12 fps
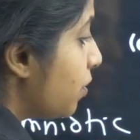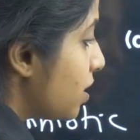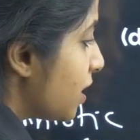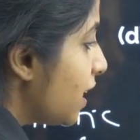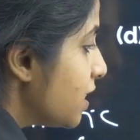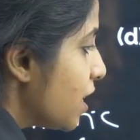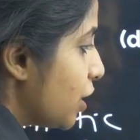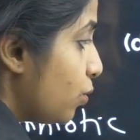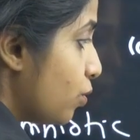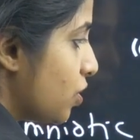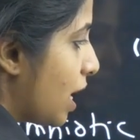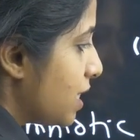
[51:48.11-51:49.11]
of the cells, you
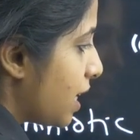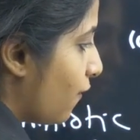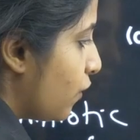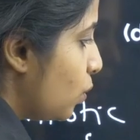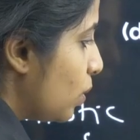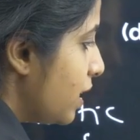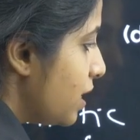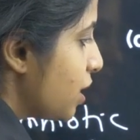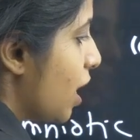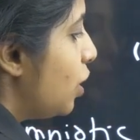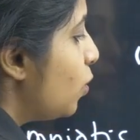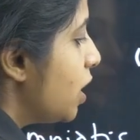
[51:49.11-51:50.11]
know, cells have nucleus
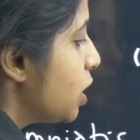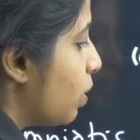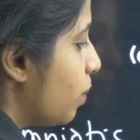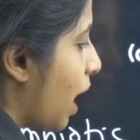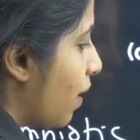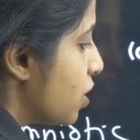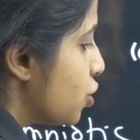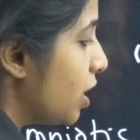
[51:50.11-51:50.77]
will be having the